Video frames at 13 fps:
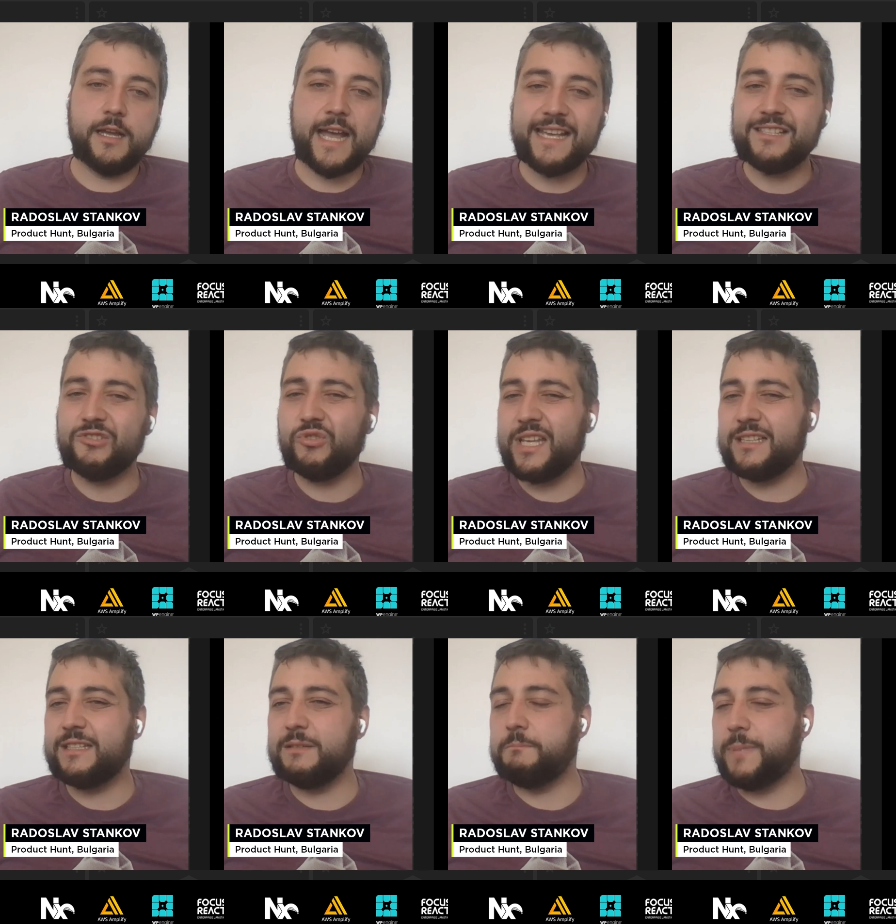
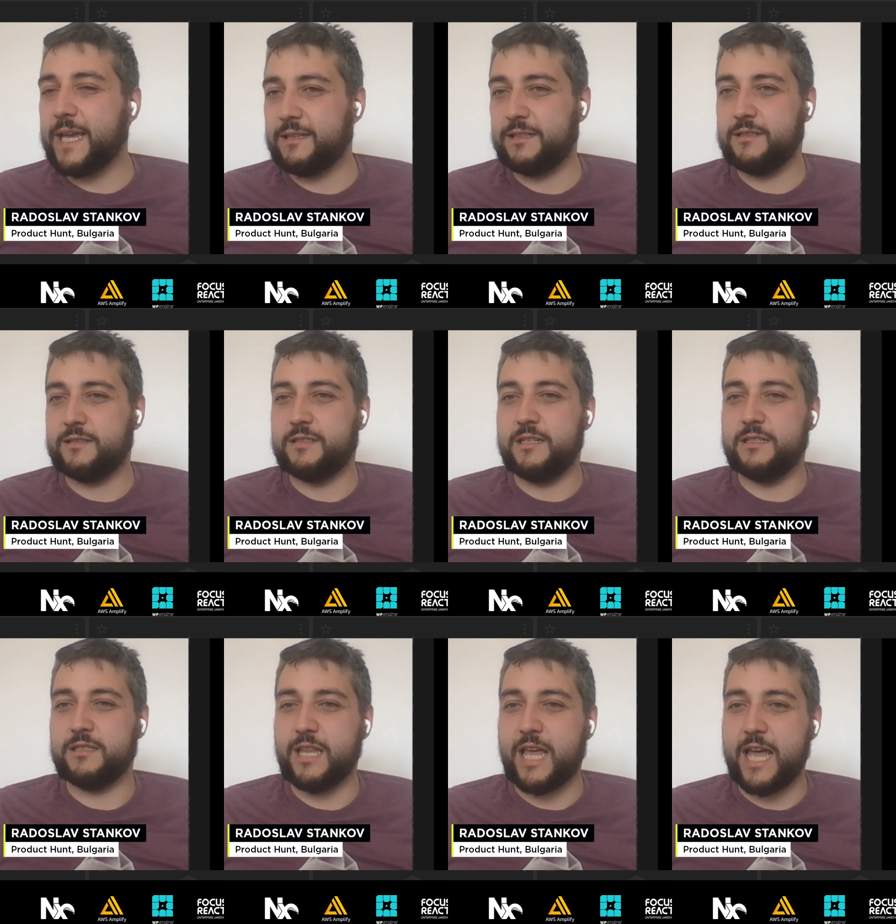Isolate
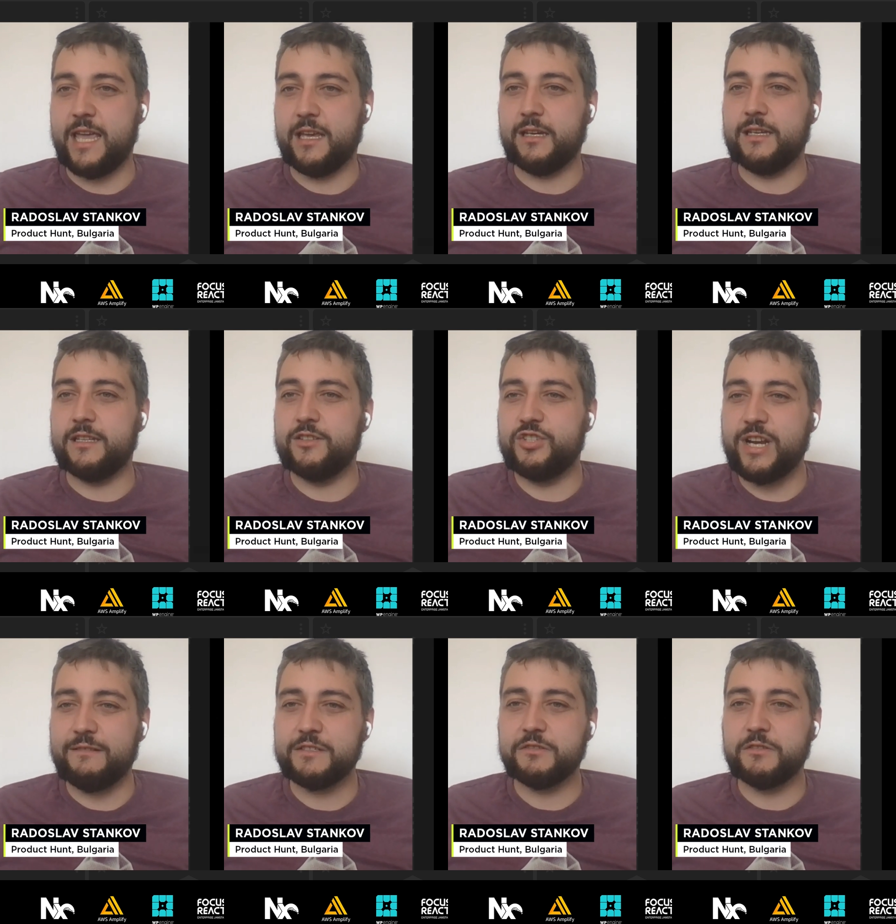dependencies, like in the
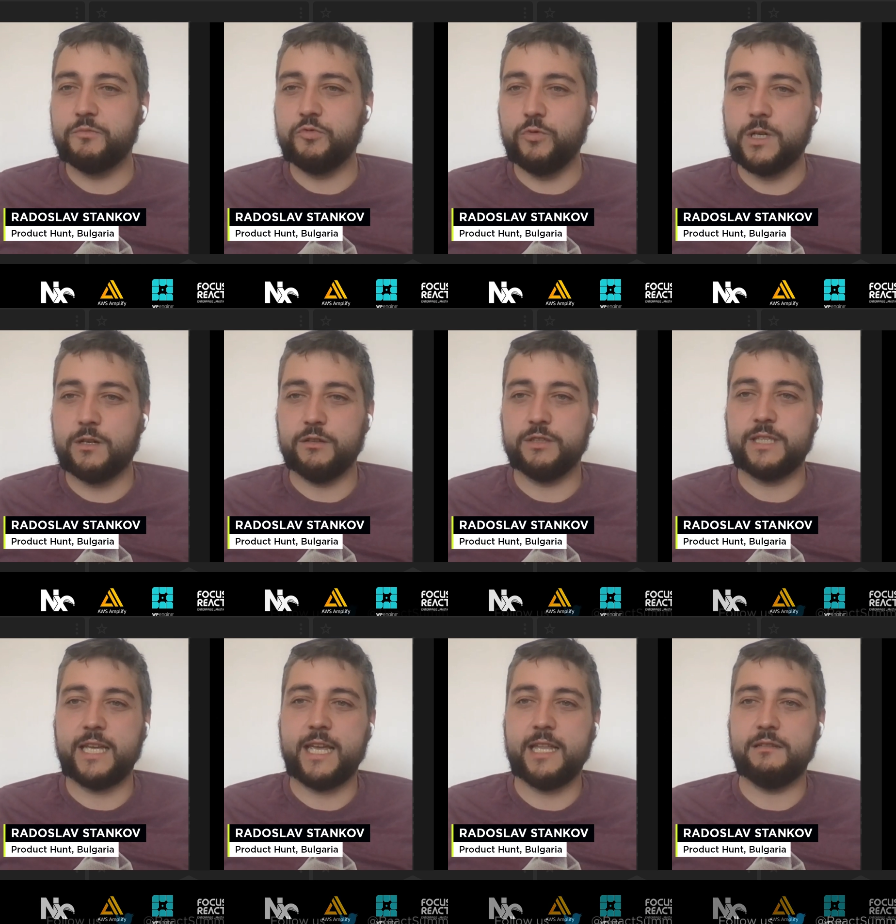JavaScript world
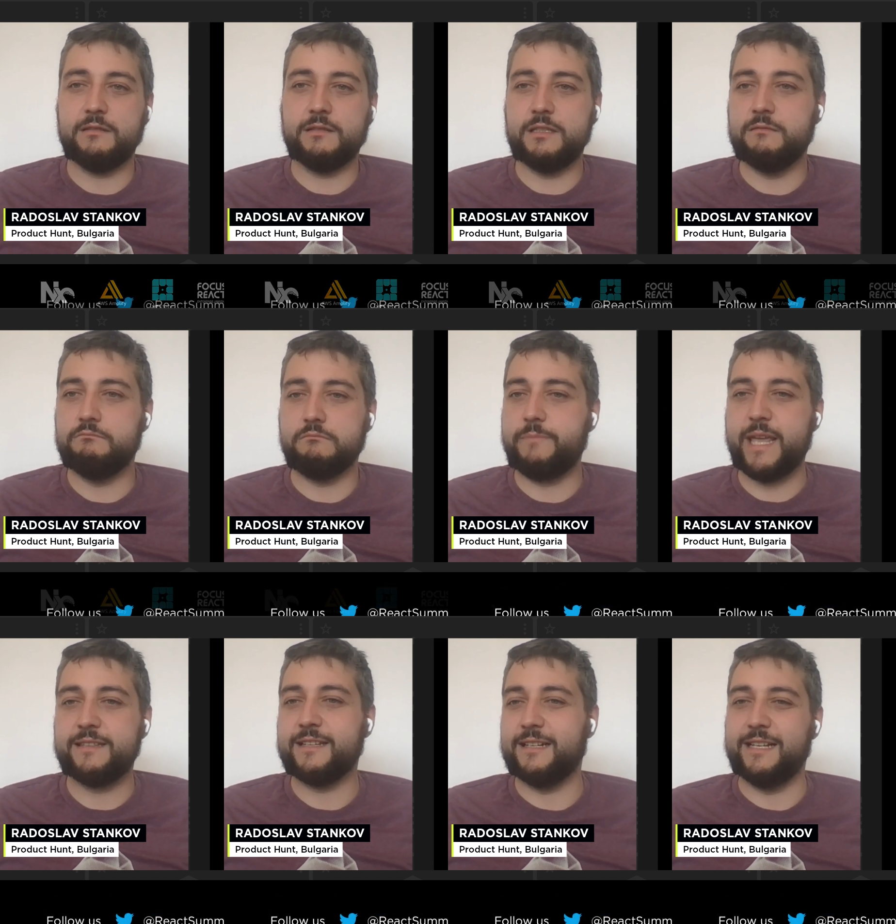and in
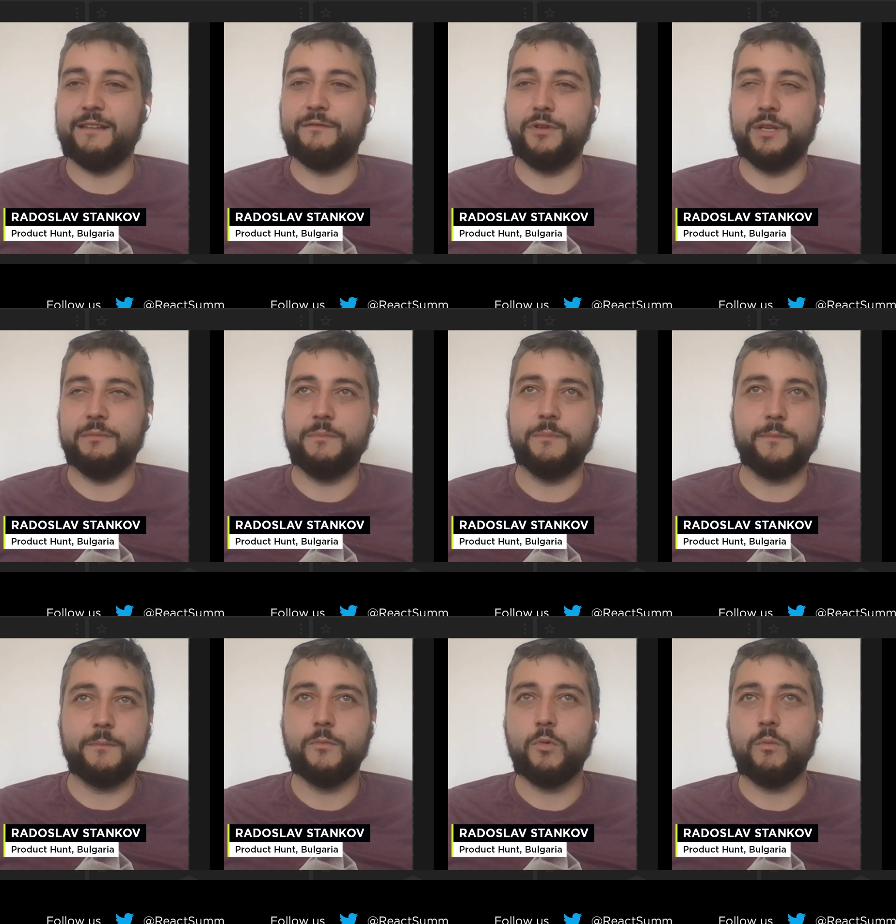basically every
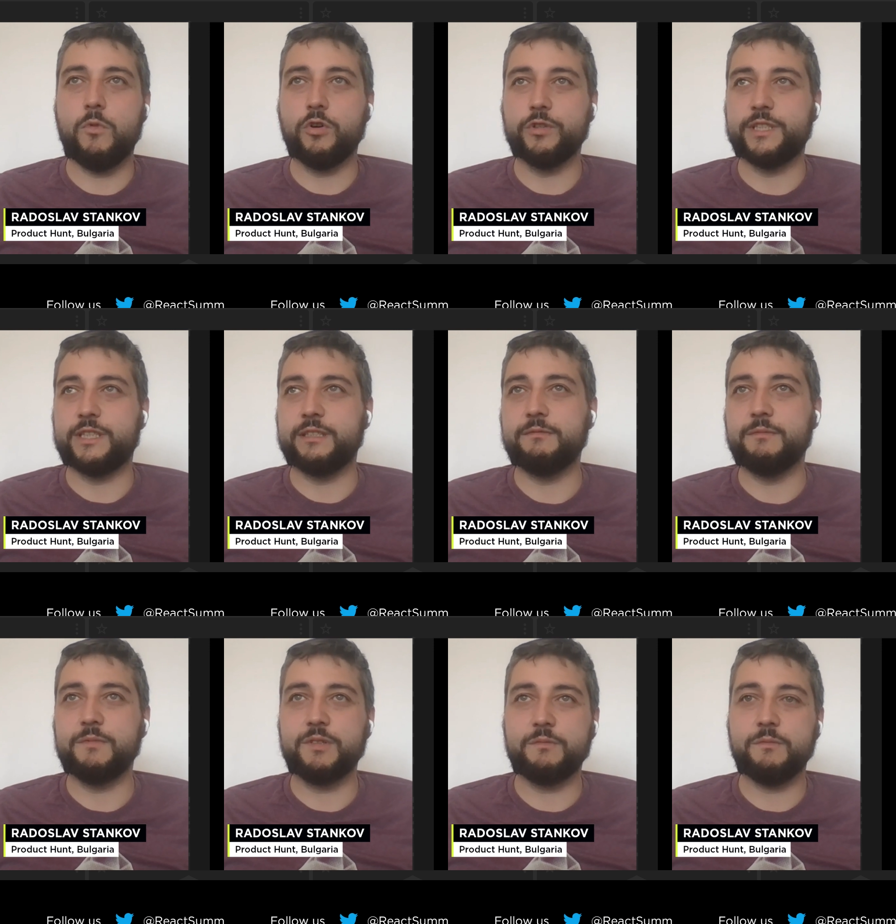modern
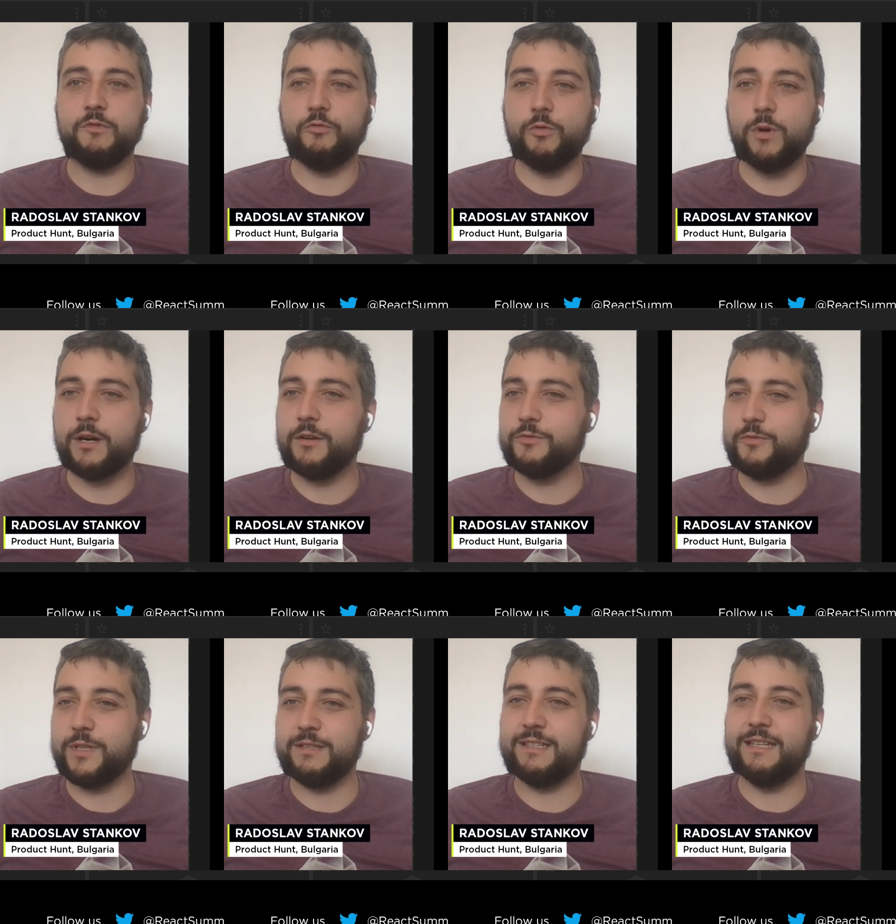world,
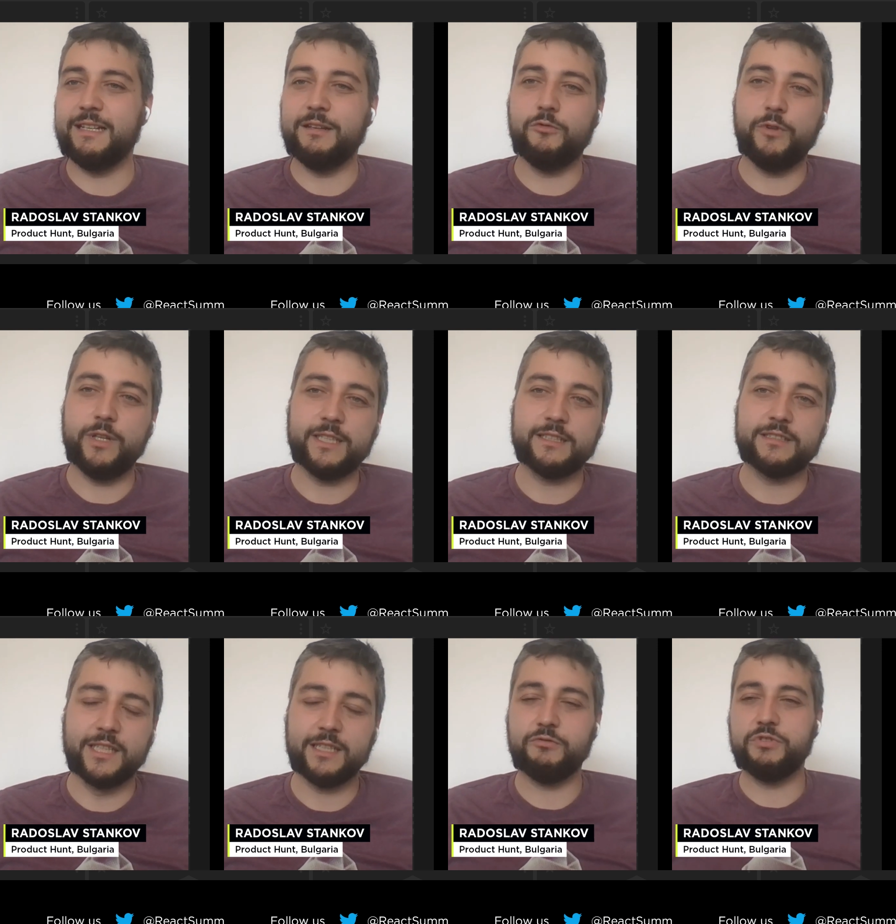we're dealing with
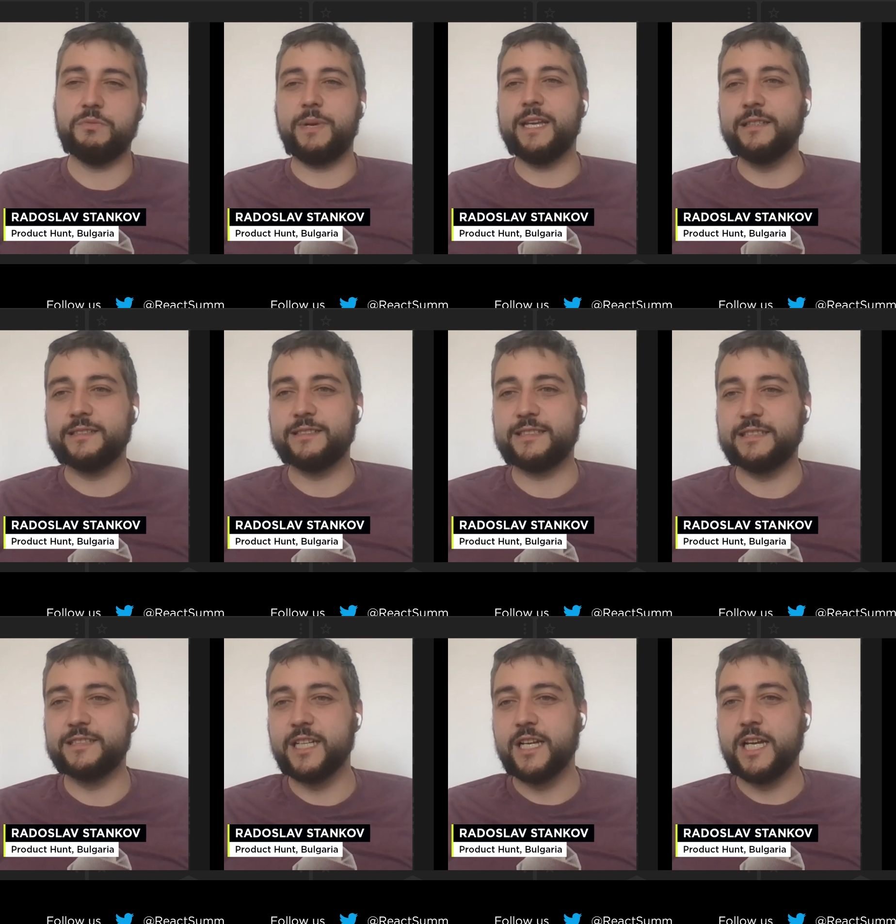external
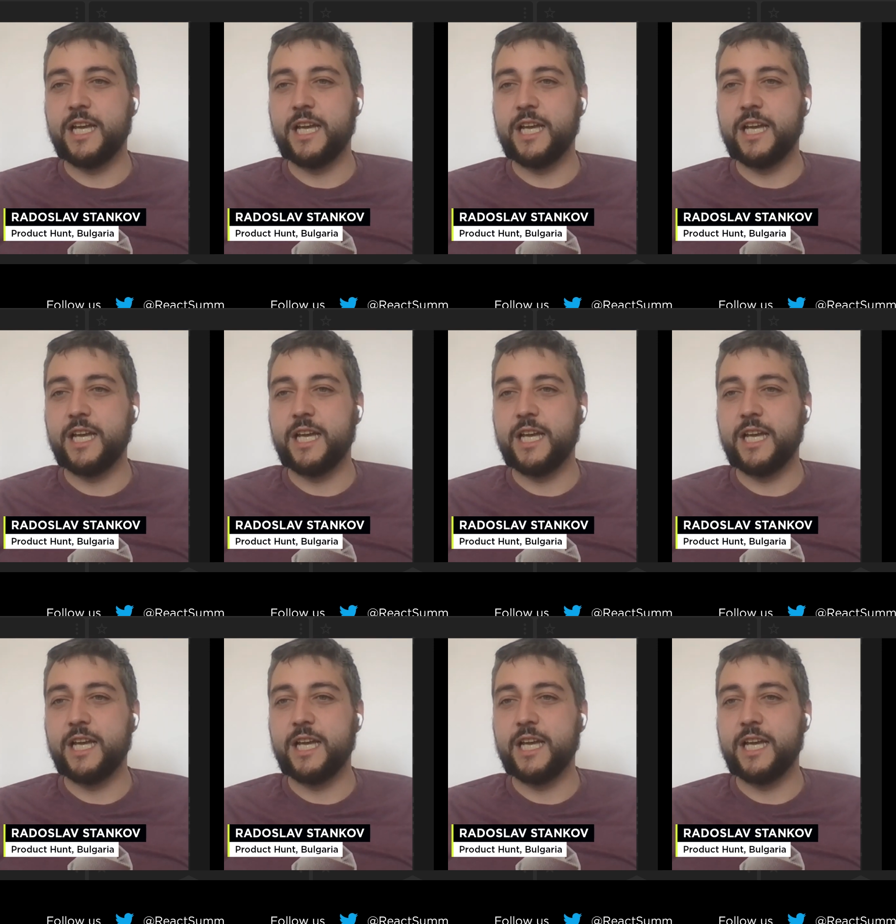dependencies,